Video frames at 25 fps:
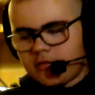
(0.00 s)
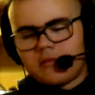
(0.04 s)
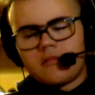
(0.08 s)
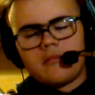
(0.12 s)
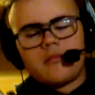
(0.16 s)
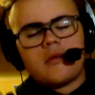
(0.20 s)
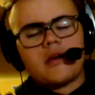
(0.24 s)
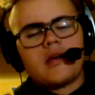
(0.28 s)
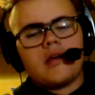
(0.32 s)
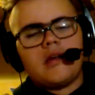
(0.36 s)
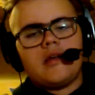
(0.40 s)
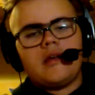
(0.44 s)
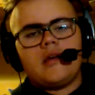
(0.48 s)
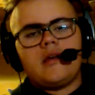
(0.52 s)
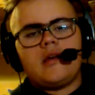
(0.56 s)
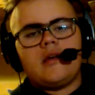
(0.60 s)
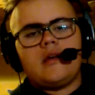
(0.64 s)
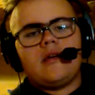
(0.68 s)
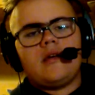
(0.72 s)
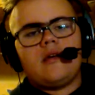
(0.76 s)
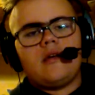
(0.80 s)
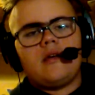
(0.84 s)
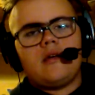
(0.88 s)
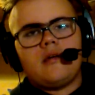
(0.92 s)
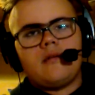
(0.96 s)

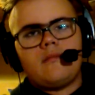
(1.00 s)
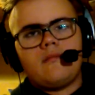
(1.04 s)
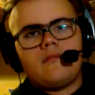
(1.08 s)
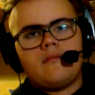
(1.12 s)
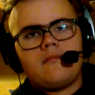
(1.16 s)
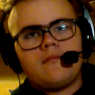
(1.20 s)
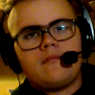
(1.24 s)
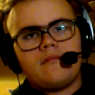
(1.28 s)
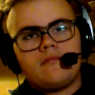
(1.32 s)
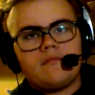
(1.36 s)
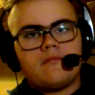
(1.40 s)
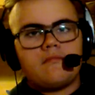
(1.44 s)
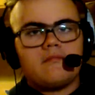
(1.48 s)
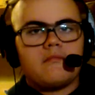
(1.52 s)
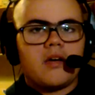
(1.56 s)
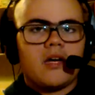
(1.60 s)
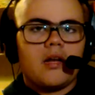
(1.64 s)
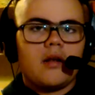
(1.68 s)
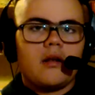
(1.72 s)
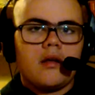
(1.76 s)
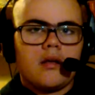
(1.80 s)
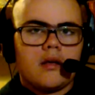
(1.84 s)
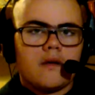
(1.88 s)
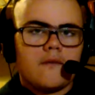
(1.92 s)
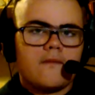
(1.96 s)
my
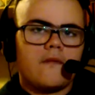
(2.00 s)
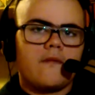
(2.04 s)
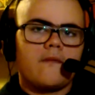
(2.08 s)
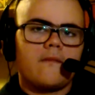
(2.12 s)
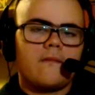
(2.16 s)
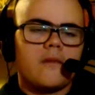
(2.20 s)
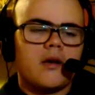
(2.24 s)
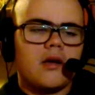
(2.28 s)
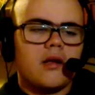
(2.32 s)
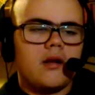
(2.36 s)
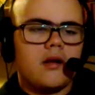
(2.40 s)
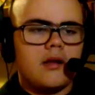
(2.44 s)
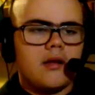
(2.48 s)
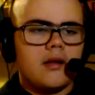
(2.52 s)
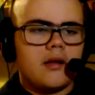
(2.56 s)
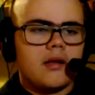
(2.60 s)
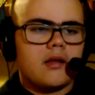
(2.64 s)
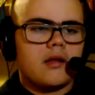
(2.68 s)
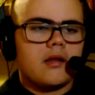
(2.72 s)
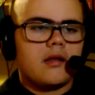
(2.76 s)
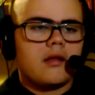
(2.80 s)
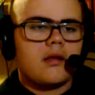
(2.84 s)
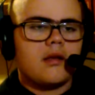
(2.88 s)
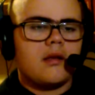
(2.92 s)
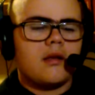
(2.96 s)
length of my
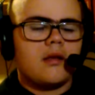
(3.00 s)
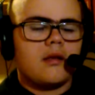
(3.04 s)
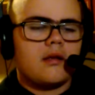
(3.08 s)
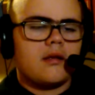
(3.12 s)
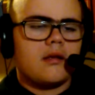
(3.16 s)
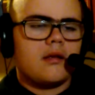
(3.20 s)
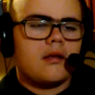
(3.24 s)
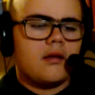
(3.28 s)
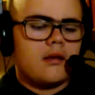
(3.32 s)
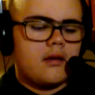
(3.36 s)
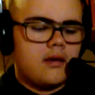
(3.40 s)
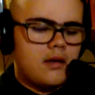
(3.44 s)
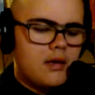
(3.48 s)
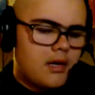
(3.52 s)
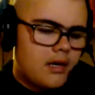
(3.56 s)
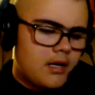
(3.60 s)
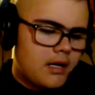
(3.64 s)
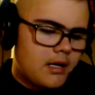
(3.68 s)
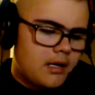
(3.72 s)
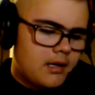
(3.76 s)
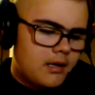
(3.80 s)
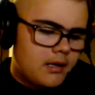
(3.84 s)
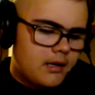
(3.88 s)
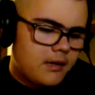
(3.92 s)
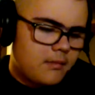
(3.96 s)
legs, and
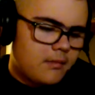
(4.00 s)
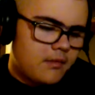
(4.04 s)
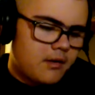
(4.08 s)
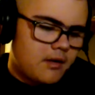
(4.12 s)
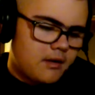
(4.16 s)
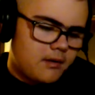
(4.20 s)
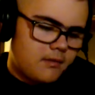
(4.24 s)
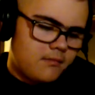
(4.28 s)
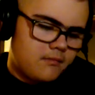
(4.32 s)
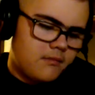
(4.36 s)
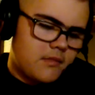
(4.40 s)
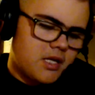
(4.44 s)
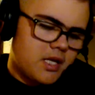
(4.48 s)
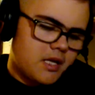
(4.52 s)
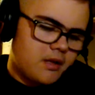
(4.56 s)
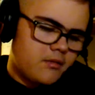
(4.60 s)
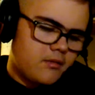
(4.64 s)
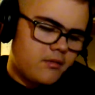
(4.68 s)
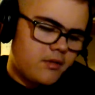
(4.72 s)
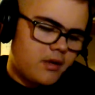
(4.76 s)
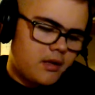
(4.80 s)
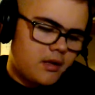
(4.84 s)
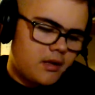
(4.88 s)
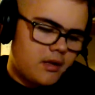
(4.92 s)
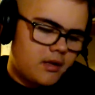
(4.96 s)
it's been
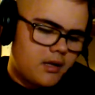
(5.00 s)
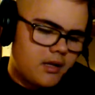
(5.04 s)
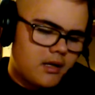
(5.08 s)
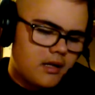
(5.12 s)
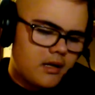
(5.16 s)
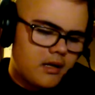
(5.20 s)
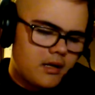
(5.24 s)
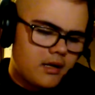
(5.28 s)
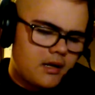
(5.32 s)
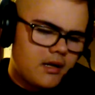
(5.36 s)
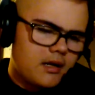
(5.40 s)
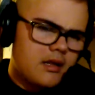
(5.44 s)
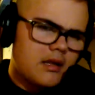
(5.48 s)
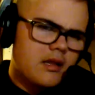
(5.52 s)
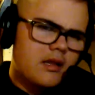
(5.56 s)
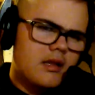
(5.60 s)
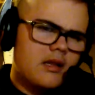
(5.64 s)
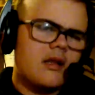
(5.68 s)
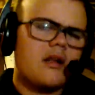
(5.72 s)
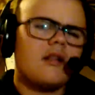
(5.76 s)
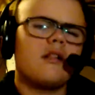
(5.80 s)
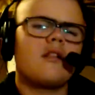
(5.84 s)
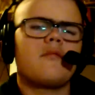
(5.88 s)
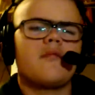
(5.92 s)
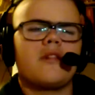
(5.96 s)
decreased. It's a
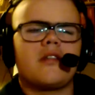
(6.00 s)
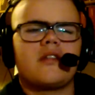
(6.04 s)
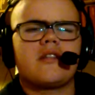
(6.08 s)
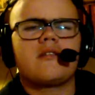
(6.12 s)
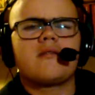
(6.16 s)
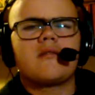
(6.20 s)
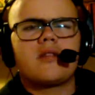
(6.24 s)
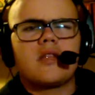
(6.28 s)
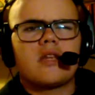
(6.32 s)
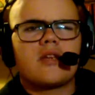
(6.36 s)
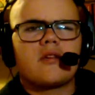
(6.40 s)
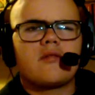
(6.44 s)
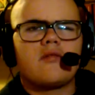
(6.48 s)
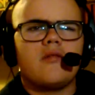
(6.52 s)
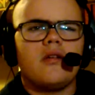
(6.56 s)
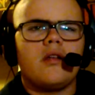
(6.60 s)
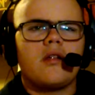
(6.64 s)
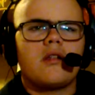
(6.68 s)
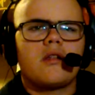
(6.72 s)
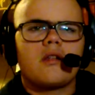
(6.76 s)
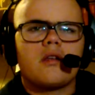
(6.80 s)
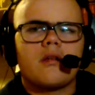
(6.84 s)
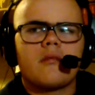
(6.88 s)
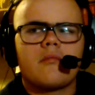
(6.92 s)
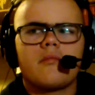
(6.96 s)
little bit
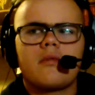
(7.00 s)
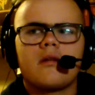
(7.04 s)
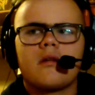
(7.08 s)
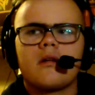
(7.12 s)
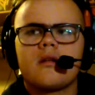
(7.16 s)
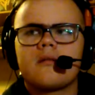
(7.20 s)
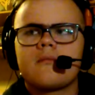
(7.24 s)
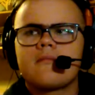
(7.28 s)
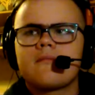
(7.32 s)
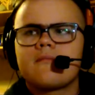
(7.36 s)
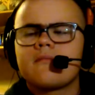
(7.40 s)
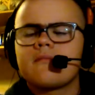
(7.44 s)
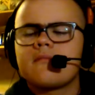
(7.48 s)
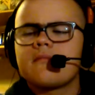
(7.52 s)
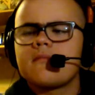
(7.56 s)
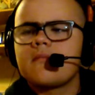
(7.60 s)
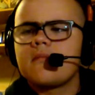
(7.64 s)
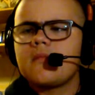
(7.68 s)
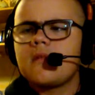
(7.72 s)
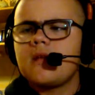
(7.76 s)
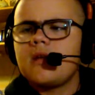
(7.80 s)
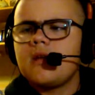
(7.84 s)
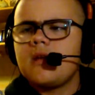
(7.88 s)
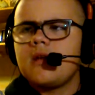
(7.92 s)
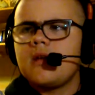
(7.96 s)
decreasing, but
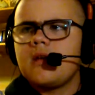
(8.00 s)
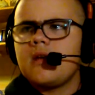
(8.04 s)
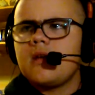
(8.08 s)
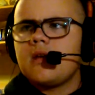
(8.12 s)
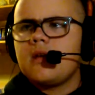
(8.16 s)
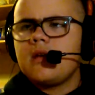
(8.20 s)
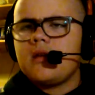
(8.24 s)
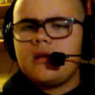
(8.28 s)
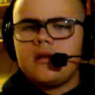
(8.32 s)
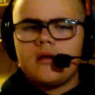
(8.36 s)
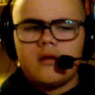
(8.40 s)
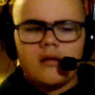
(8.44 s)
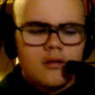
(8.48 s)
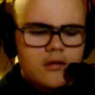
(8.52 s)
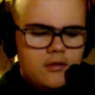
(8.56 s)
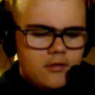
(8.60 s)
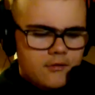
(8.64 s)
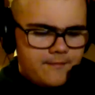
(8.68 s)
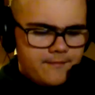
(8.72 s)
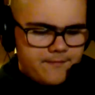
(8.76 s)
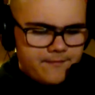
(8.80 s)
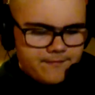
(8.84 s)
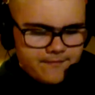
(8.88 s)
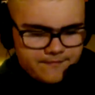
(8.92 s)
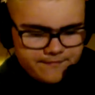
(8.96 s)
you know,
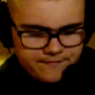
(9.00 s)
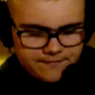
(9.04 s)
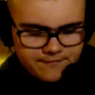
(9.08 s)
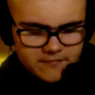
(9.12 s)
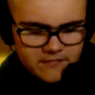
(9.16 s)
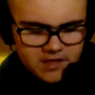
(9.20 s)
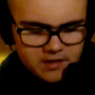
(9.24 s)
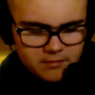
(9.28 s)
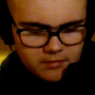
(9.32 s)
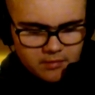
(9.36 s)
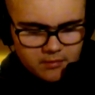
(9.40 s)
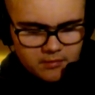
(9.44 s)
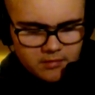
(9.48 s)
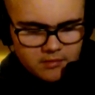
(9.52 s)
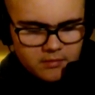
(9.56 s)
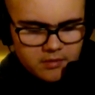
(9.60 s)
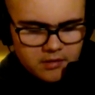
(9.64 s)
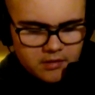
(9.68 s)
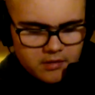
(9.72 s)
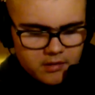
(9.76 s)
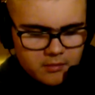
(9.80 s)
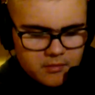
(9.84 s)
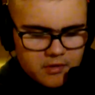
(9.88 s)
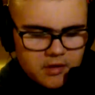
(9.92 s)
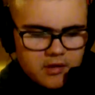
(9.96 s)
it's probably
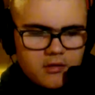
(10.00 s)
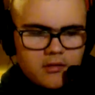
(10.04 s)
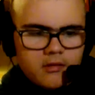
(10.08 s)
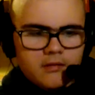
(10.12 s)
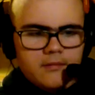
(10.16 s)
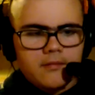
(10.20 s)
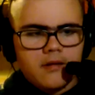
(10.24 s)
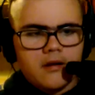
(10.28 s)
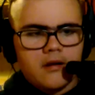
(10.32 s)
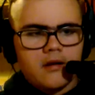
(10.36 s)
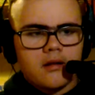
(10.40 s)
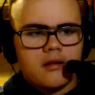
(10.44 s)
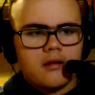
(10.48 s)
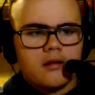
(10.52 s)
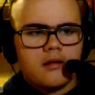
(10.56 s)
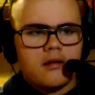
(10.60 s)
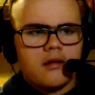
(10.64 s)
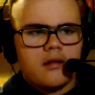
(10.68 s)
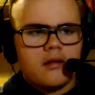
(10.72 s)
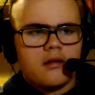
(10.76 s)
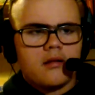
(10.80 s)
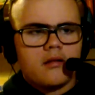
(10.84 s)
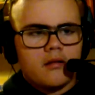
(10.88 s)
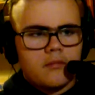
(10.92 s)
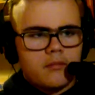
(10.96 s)
because my underpants,
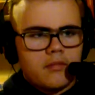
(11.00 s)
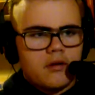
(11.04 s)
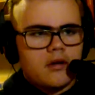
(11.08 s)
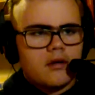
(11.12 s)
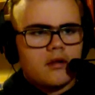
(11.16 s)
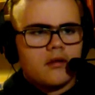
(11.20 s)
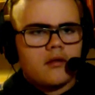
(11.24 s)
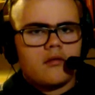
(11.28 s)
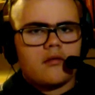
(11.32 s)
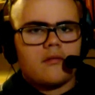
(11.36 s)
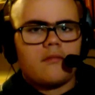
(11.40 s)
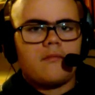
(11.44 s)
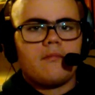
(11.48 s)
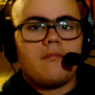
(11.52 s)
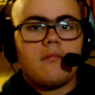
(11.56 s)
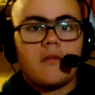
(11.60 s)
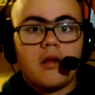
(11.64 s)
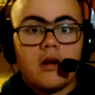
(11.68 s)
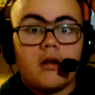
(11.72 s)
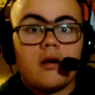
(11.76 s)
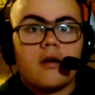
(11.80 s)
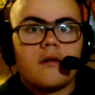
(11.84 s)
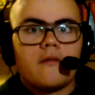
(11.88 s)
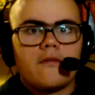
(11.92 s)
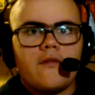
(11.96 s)
these underpants are a
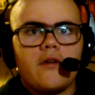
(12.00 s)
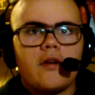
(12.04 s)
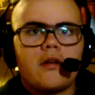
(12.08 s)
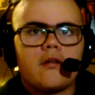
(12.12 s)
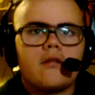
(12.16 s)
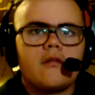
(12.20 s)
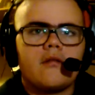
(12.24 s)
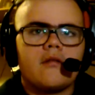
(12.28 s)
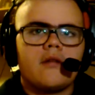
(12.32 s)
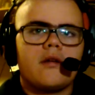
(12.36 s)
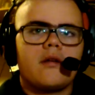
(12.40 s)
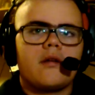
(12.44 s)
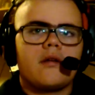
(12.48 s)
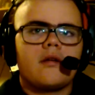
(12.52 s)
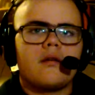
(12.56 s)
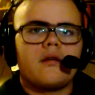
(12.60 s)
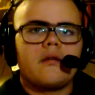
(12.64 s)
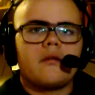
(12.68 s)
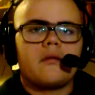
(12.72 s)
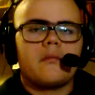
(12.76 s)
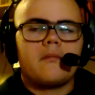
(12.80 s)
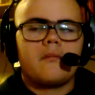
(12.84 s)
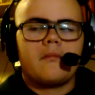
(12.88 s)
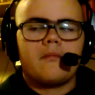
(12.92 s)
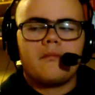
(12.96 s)
lot thicker
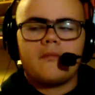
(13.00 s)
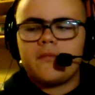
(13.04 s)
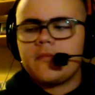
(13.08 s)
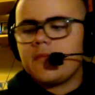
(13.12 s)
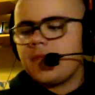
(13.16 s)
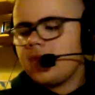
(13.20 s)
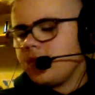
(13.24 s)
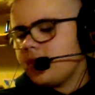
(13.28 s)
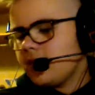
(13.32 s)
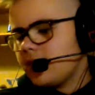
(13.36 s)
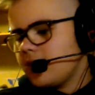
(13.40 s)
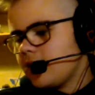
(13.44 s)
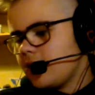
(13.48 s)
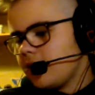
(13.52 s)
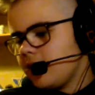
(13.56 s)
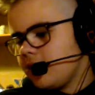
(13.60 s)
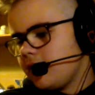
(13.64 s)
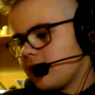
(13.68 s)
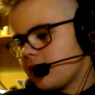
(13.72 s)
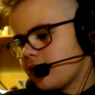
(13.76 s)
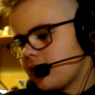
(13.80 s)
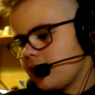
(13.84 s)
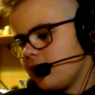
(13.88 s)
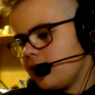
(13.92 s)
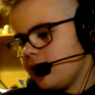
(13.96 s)
than they
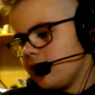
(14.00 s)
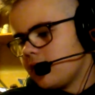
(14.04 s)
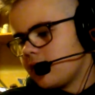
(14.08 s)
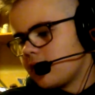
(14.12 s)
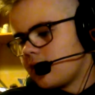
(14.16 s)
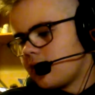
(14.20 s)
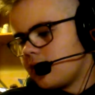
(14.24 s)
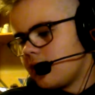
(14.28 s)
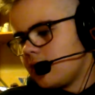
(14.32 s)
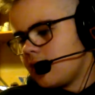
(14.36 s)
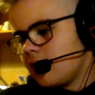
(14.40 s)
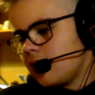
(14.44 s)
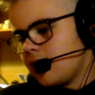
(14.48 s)
usually are.